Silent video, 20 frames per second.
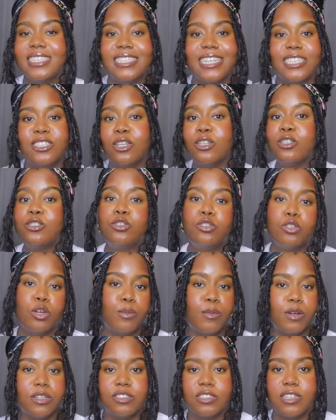There's just
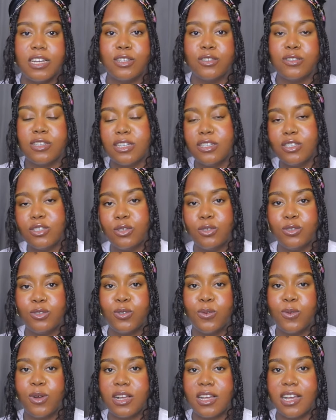so much you can do as a
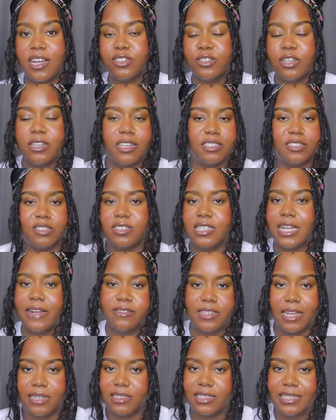social worker. You don't necessarily
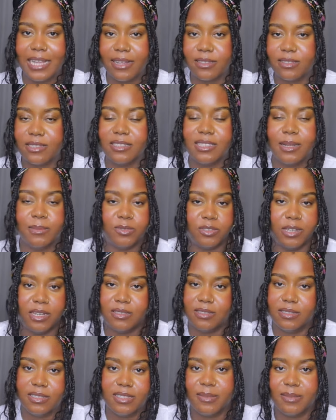have to have titles, that's what I'm
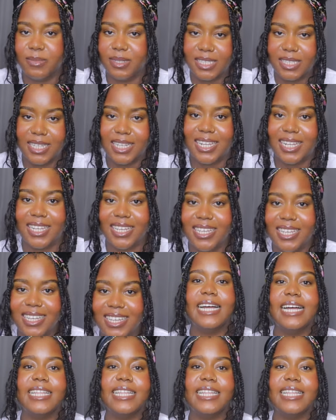trying to say, basically.